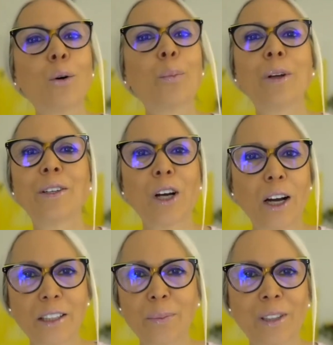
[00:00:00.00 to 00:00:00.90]
open
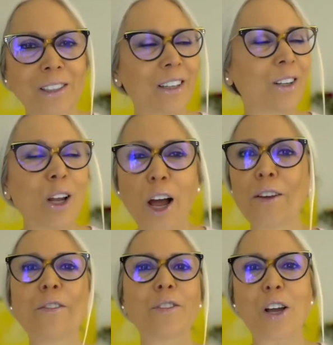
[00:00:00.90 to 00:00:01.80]
document, a
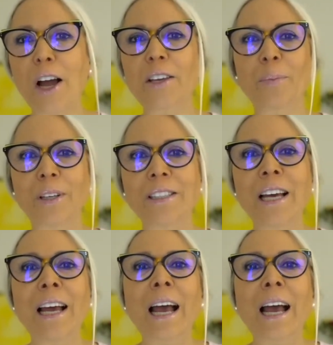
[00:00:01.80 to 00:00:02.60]
live document.